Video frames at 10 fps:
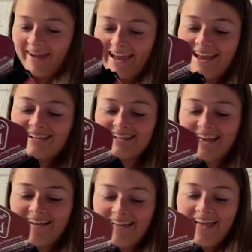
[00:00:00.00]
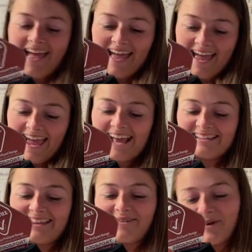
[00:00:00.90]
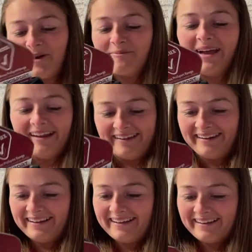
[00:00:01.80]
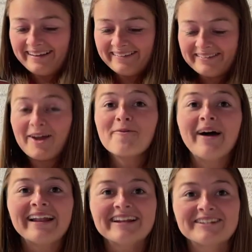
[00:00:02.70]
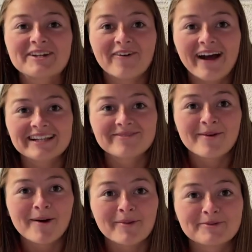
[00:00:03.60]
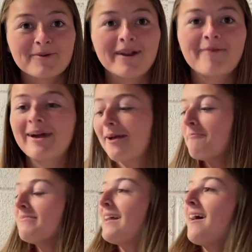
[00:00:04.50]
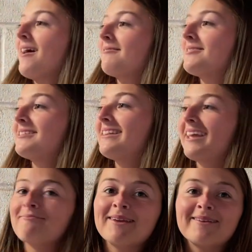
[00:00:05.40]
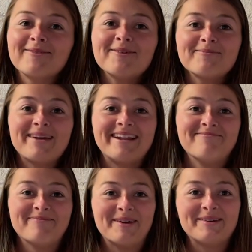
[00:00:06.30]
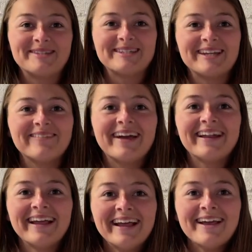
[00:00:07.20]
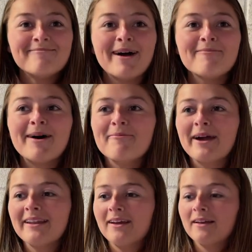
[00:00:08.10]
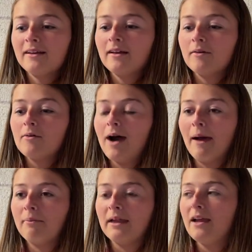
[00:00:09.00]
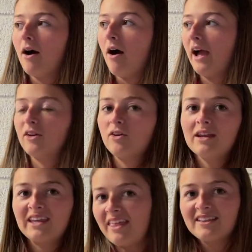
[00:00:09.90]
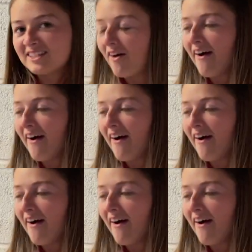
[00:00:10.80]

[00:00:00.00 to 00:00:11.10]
Did you it, believe us? Is it the watermelon? Maybe. No, I literally cried to my mum this morning. I went, you're going to get me the watermelon boots. And Did your mum tell you? My mum went, well, Abby, I couldn't get the size.